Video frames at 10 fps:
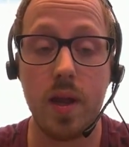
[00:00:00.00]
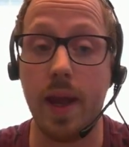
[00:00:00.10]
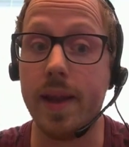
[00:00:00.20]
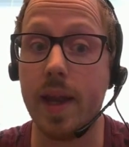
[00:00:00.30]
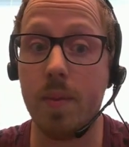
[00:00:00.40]

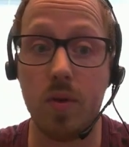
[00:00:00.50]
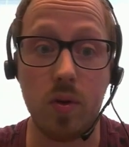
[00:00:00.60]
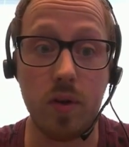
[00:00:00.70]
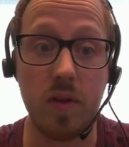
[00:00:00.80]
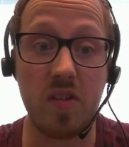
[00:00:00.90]
enable
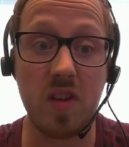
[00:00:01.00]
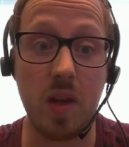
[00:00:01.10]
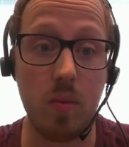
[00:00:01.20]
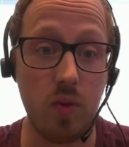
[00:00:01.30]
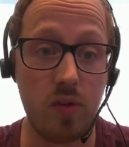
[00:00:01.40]
or
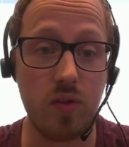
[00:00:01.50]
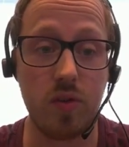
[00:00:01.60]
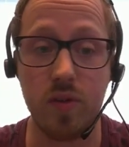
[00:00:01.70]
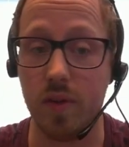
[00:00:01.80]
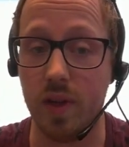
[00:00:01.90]
disable
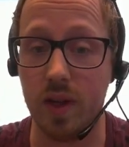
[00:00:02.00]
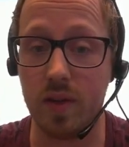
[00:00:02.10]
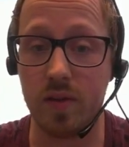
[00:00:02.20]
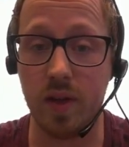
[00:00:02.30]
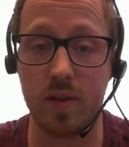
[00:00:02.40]
certain
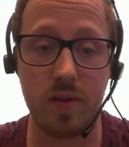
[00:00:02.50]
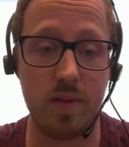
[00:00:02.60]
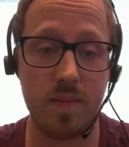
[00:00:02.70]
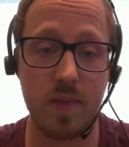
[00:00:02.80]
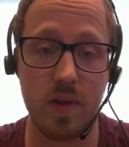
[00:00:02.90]
data sets.